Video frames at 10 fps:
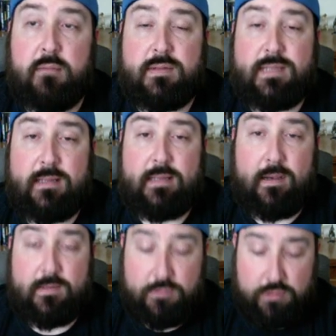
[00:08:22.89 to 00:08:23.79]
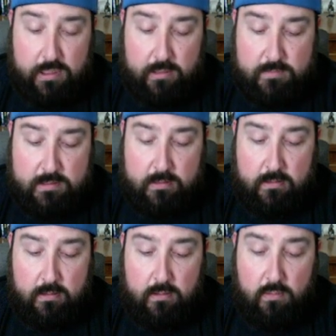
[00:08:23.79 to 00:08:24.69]
with 10,000 gems.
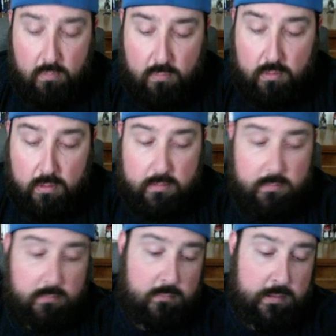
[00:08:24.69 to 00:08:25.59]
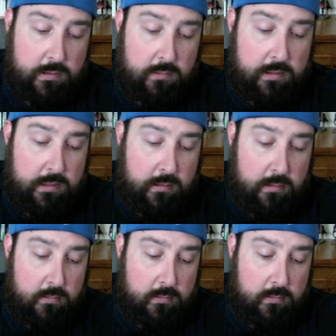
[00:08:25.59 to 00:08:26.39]
Or when you're doing your